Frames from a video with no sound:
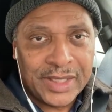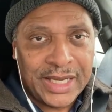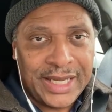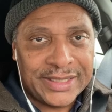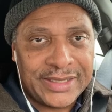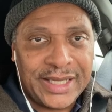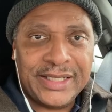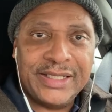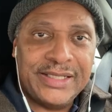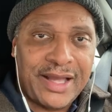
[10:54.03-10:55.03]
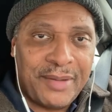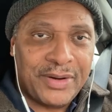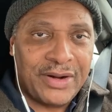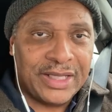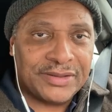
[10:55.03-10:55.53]
is that
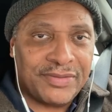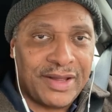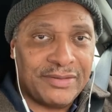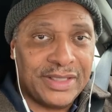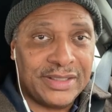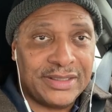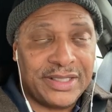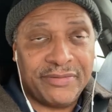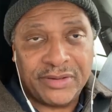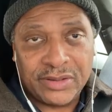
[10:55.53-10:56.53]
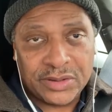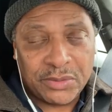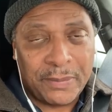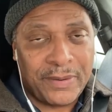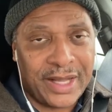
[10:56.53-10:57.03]
Daimler has found it difficult
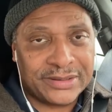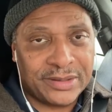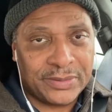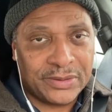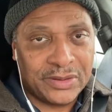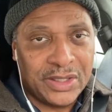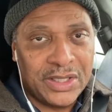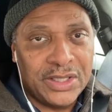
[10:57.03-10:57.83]
to impossible